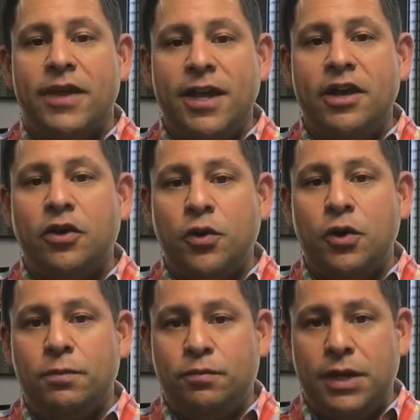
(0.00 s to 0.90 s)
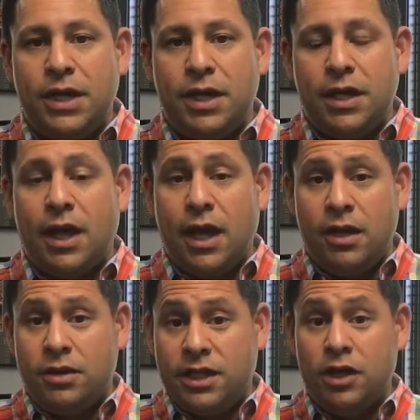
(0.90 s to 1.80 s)
it could be
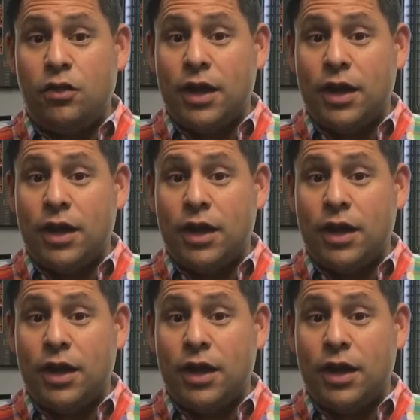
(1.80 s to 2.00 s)
a deal